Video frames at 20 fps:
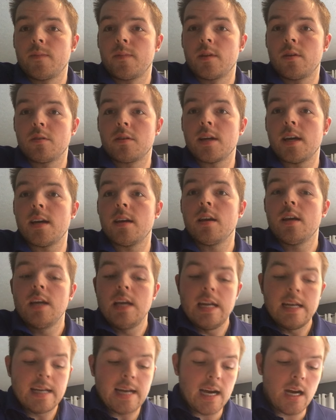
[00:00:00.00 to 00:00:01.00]
Okay?
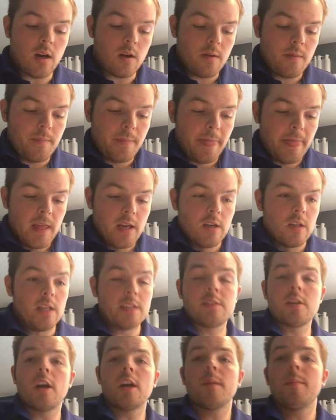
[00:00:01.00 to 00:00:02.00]
Now,
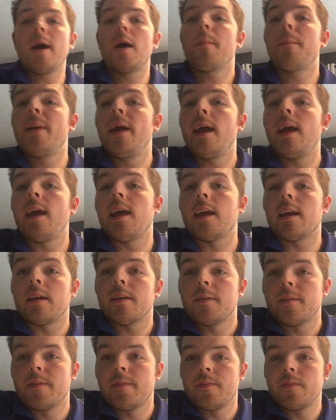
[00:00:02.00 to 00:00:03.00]
let's talk about pay.
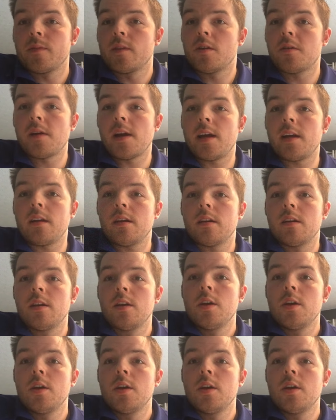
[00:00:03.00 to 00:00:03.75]
All right?